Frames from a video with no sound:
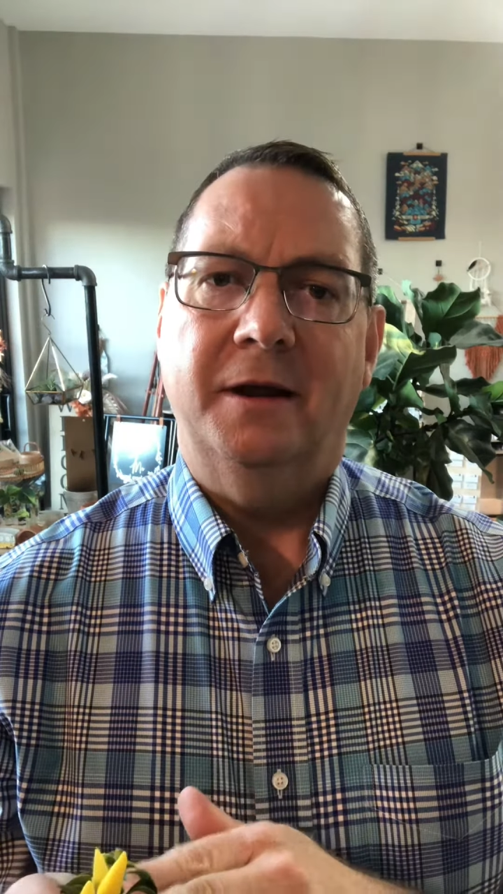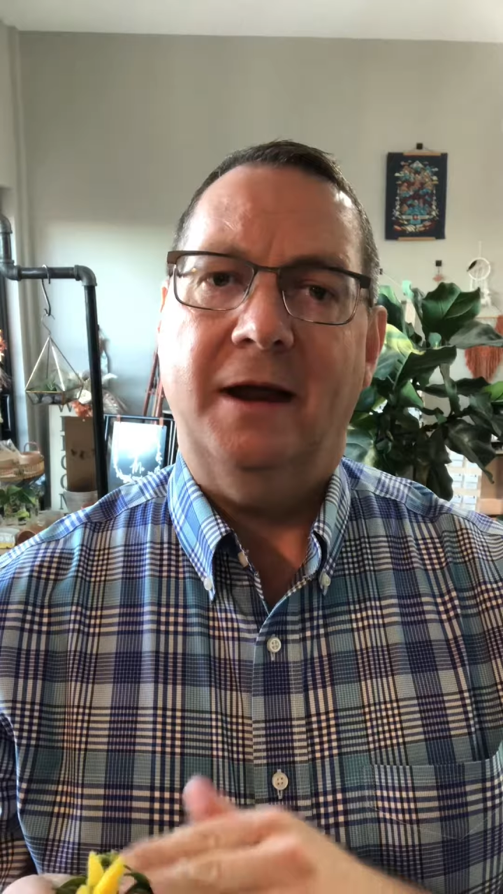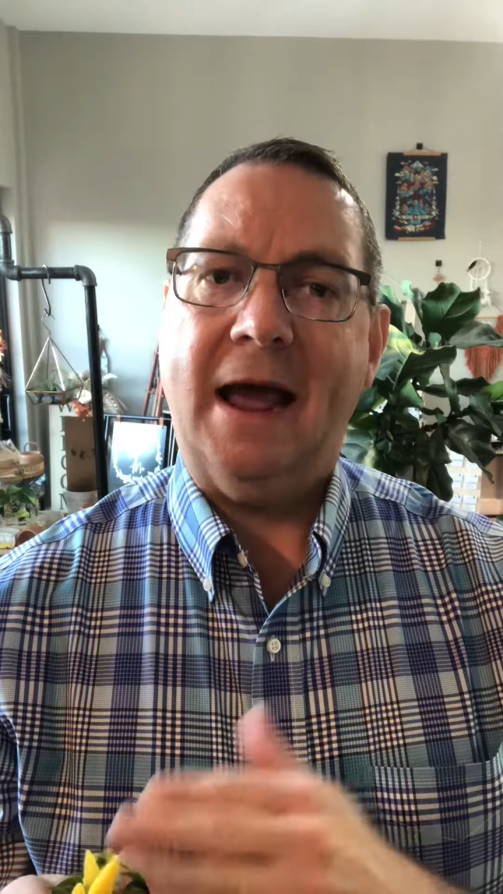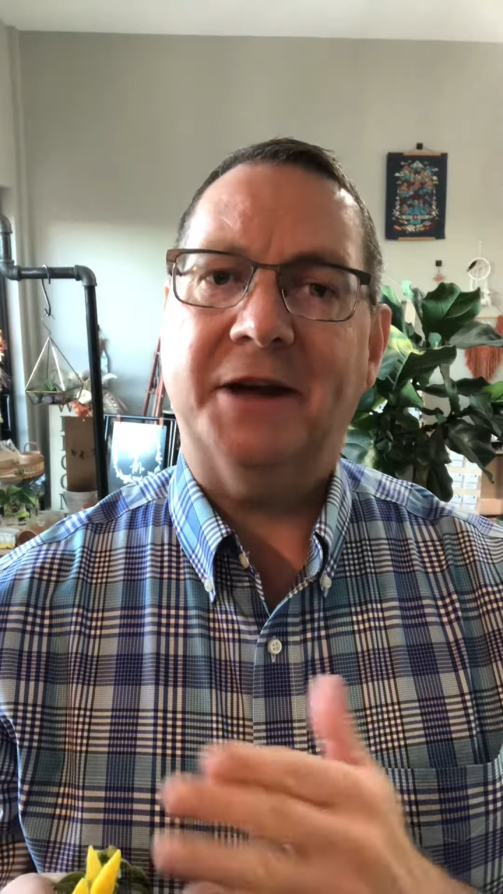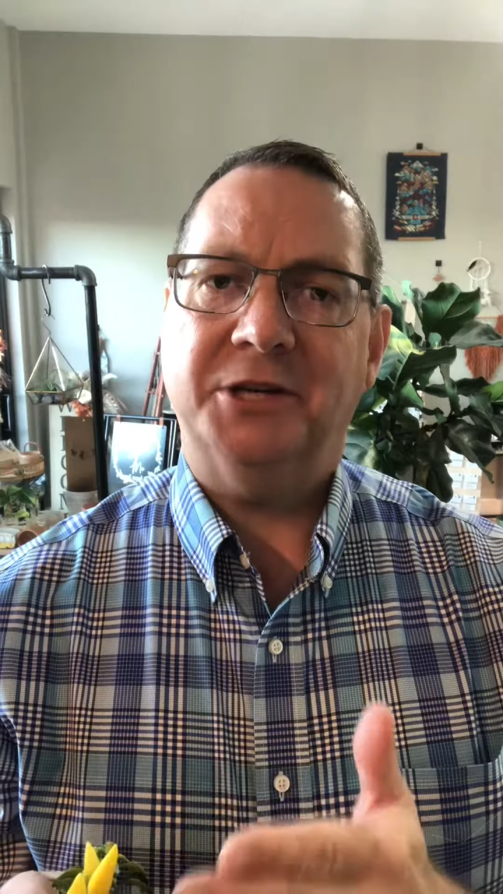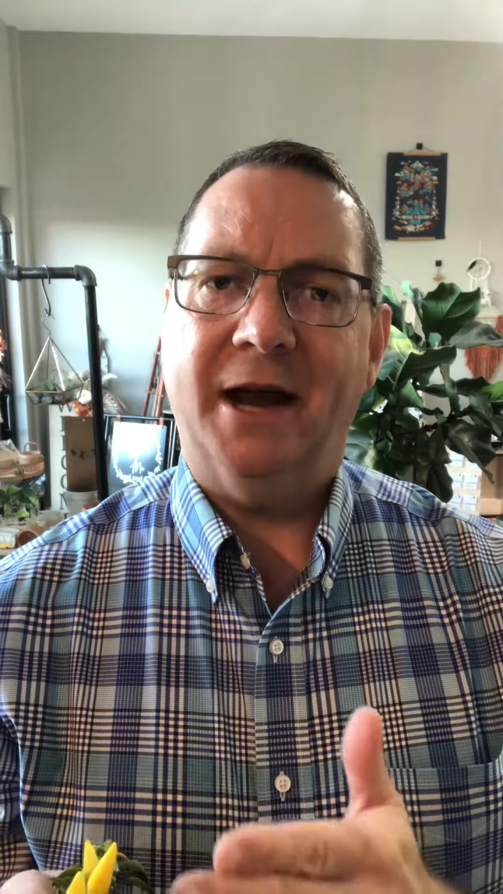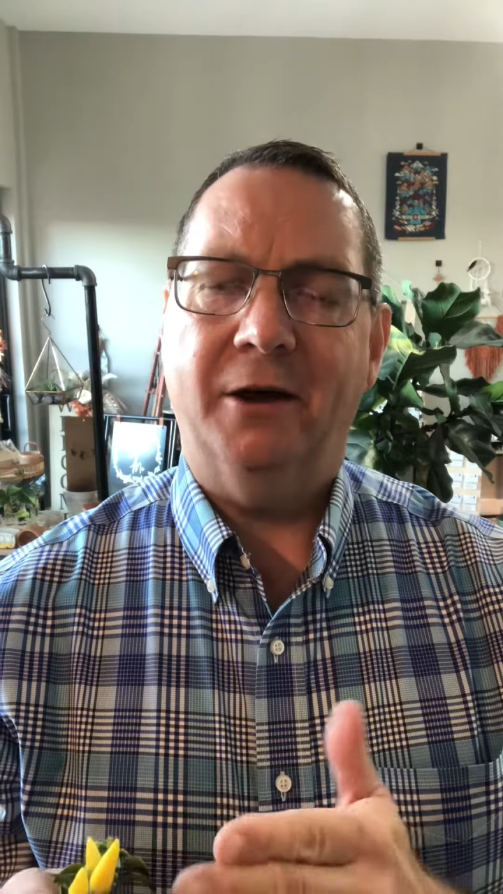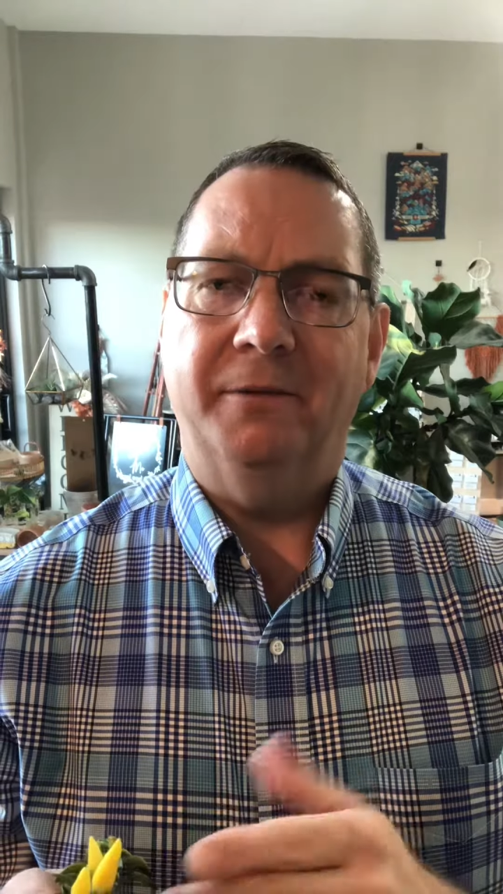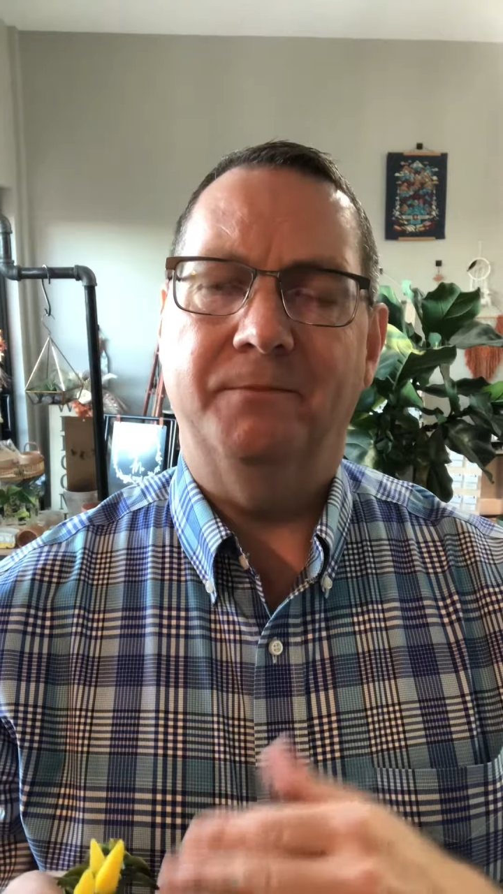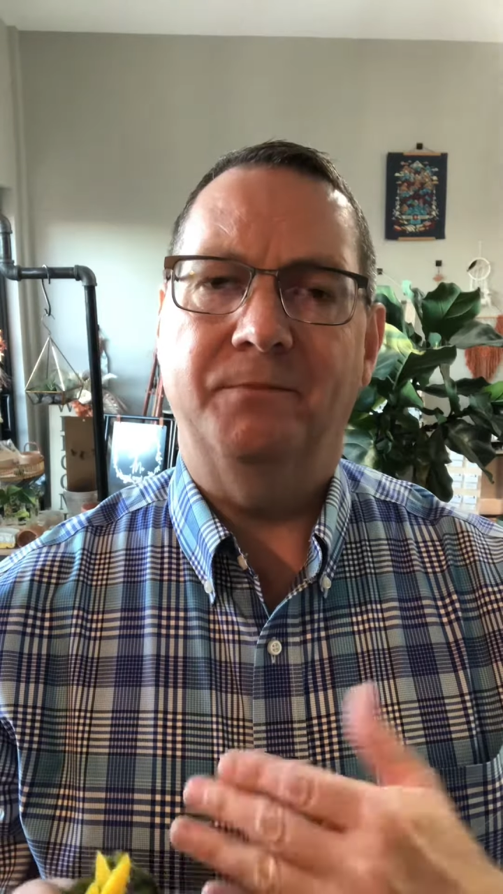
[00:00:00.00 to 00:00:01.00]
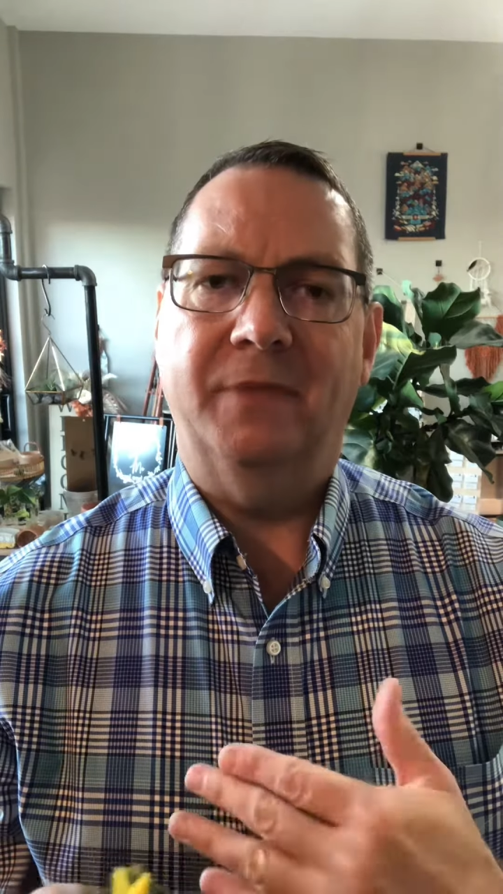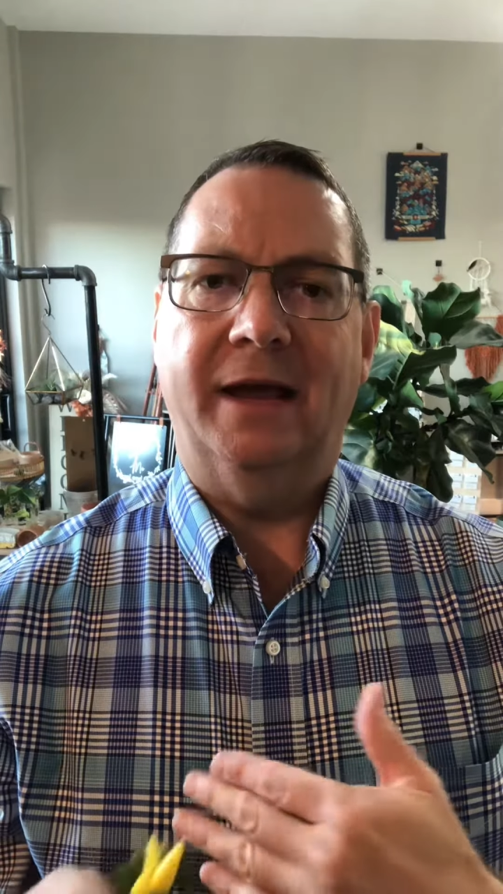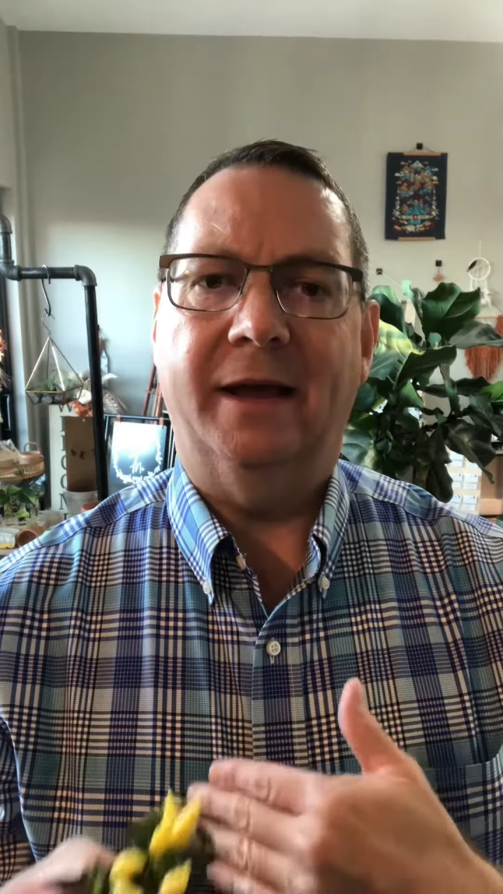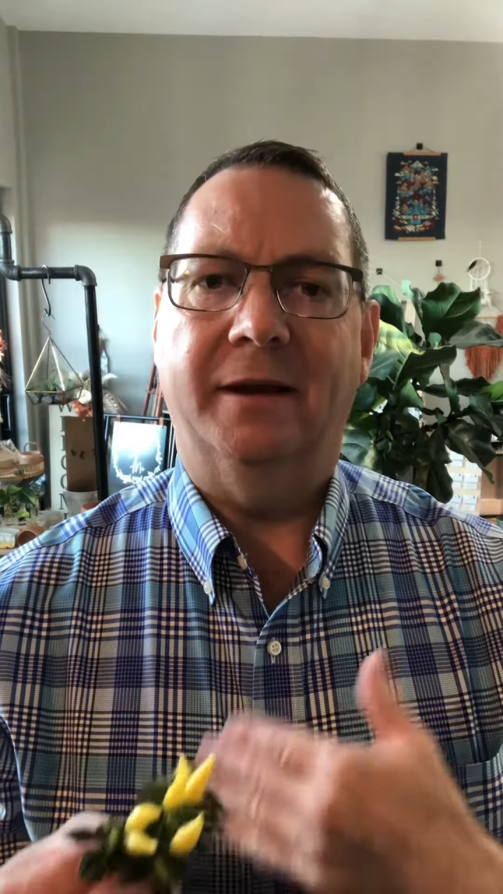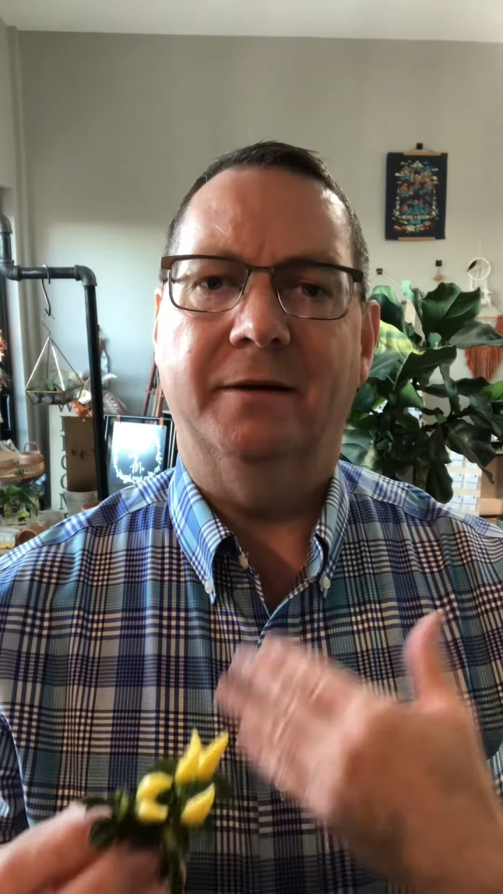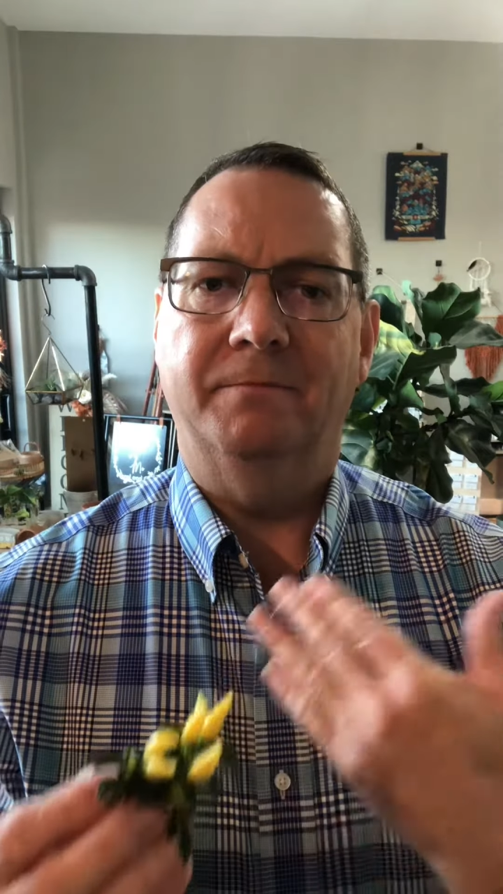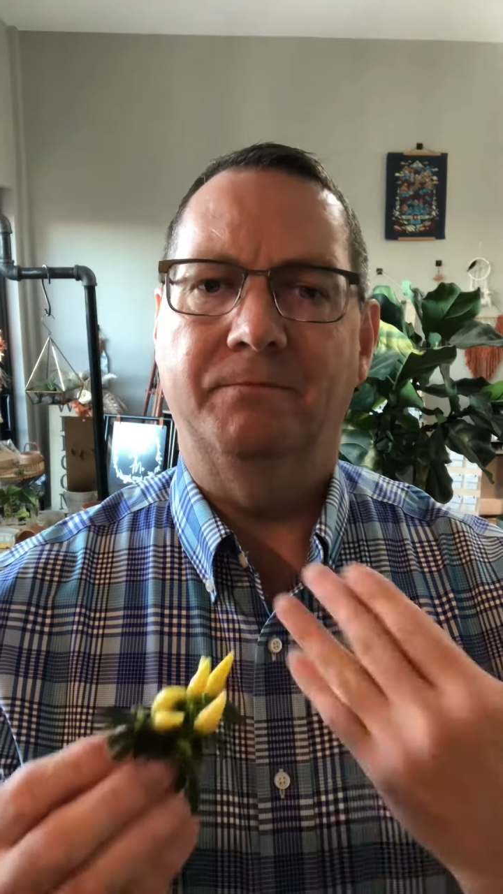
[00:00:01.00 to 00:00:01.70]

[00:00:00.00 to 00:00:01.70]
hatch out and